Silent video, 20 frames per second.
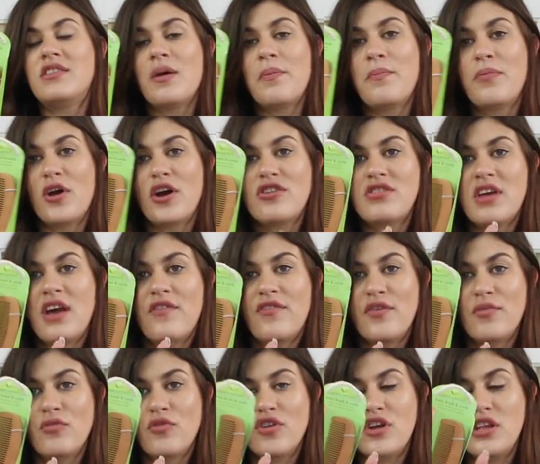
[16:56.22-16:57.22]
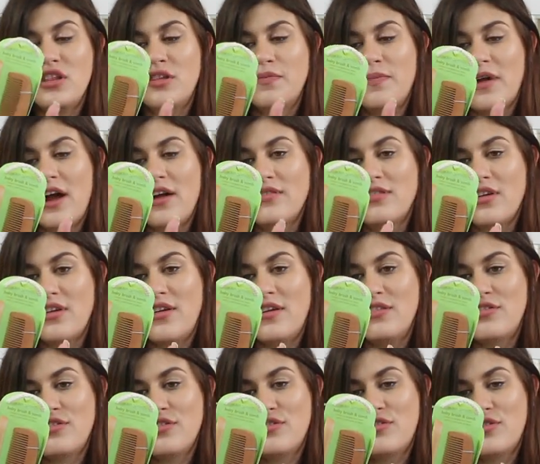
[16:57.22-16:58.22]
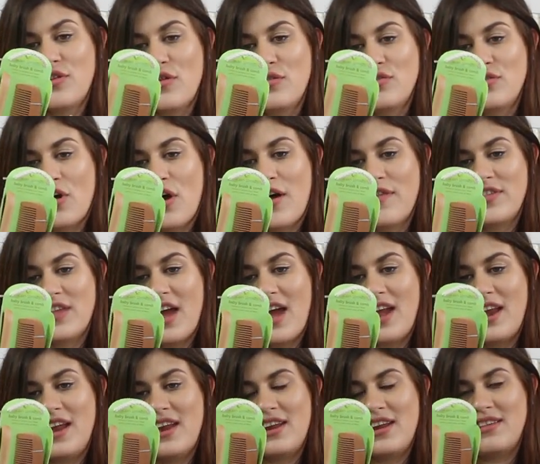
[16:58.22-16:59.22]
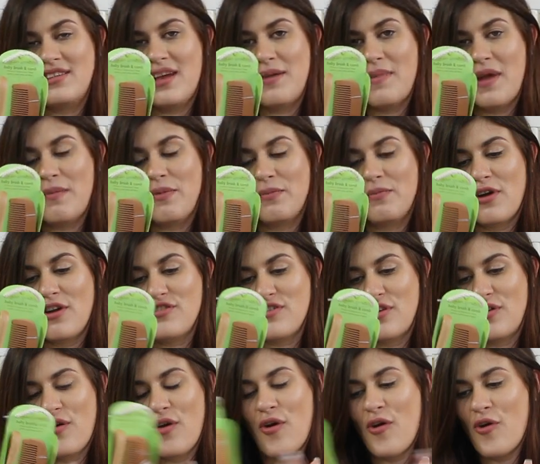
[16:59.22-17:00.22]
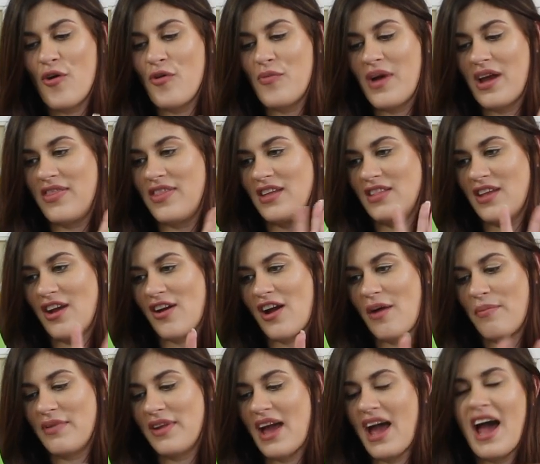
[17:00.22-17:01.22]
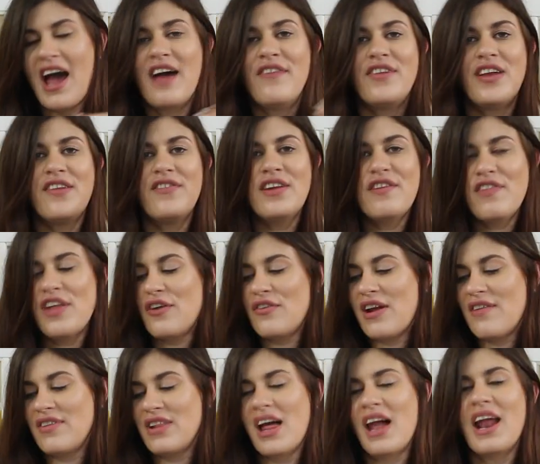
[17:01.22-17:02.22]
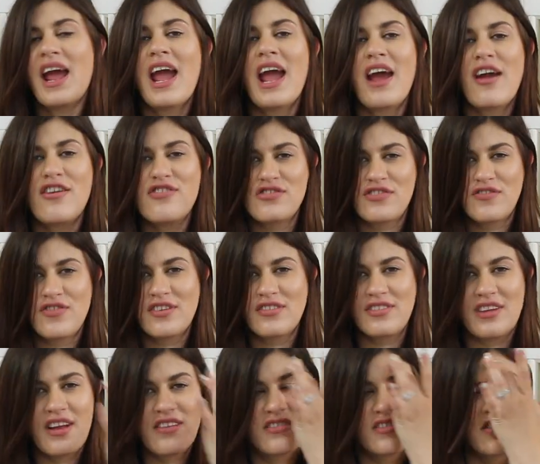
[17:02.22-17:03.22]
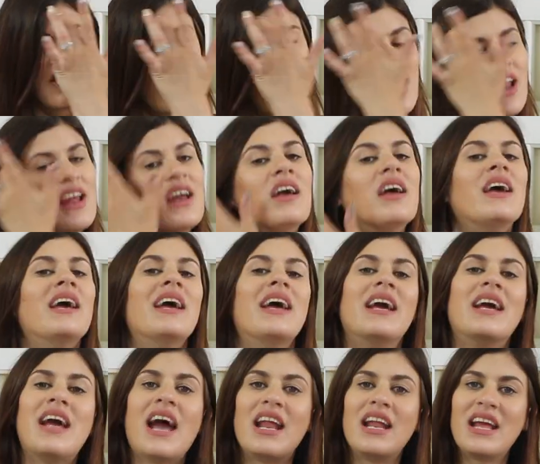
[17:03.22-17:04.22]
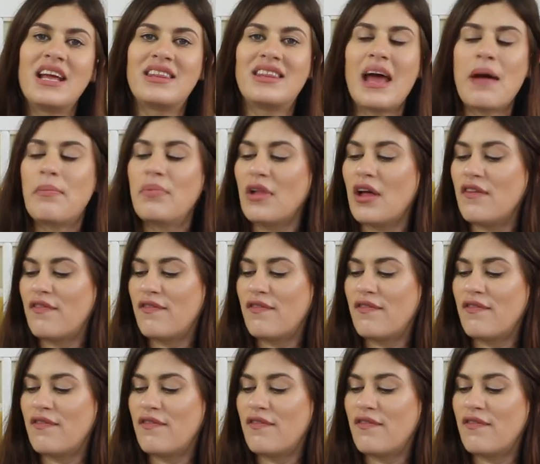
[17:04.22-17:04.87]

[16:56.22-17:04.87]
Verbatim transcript: brush set from Green Sprouts is just so soft, and it is a baby brush and comb. I think they're helpful to have. Even if they don't have a lot of hair, it just feels nice on their head. It kind of gets that blood